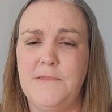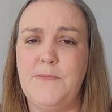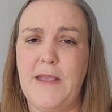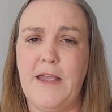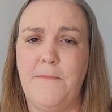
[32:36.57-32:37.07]

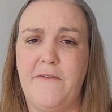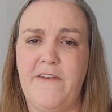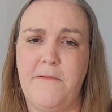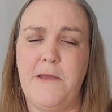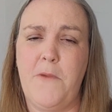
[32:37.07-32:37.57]
Speaking of my
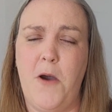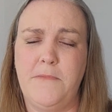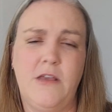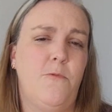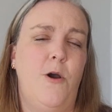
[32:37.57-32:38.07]
family, Mom,
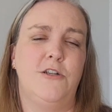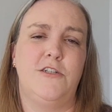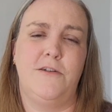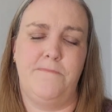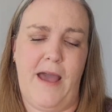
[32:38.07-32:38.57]
you can
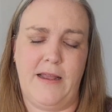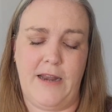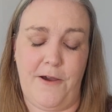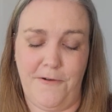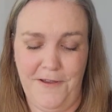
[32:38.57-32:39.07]
watch back
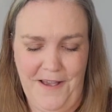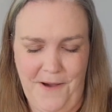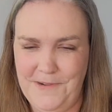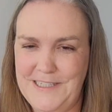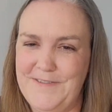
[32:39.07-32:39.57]
now. I
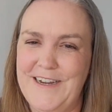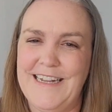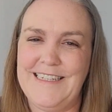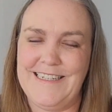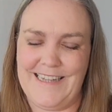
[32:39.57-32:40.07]
always
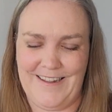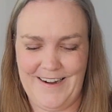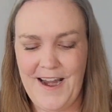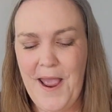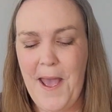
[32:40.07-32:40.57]
forget to tell her.
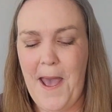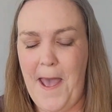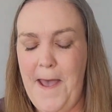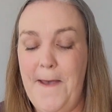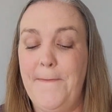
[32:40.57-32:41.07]

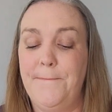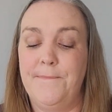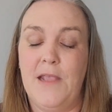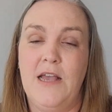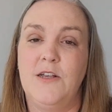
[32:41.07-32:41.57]

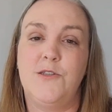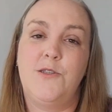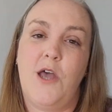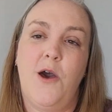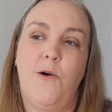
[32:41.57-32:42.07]

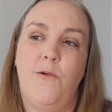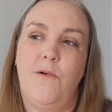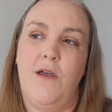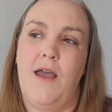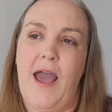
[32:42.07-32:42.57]
So
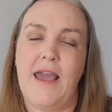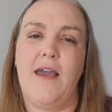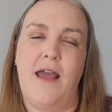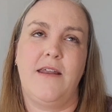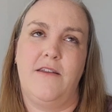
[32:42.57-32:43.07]

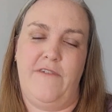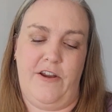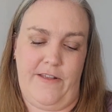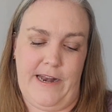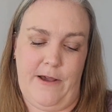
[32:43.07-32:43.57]
I need to
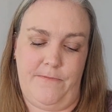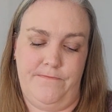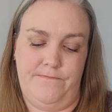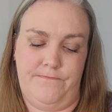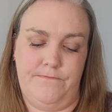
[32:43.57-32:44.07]
figure that out.
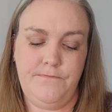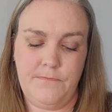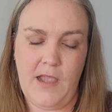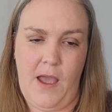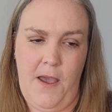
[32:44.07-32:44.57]

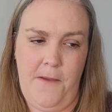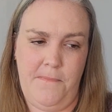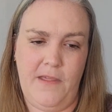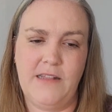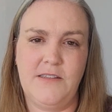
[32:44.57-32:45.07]

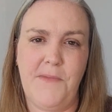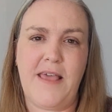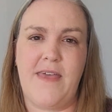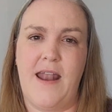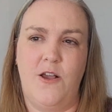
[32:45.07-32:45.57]
Let's
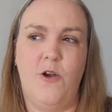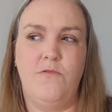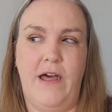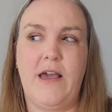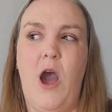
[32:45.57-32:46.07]
make that
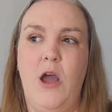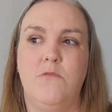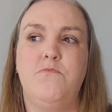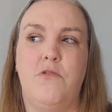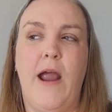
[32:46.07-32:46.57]
a
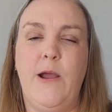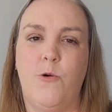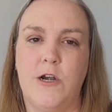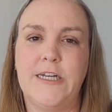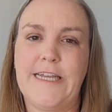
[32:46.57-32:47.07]

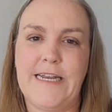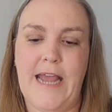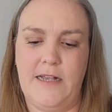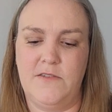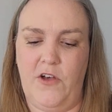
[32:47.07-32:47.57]
priority
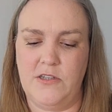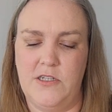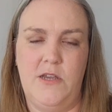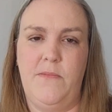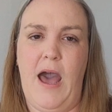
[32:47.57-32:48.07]
next
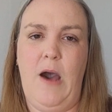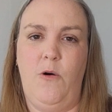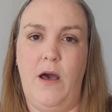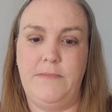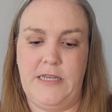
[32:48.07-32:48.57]
FlossTube.
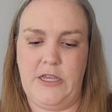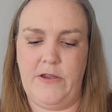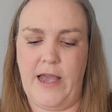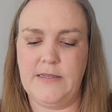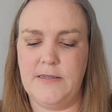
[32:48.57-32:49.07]
I'll update you
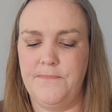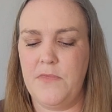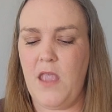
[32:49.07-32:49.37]
guys.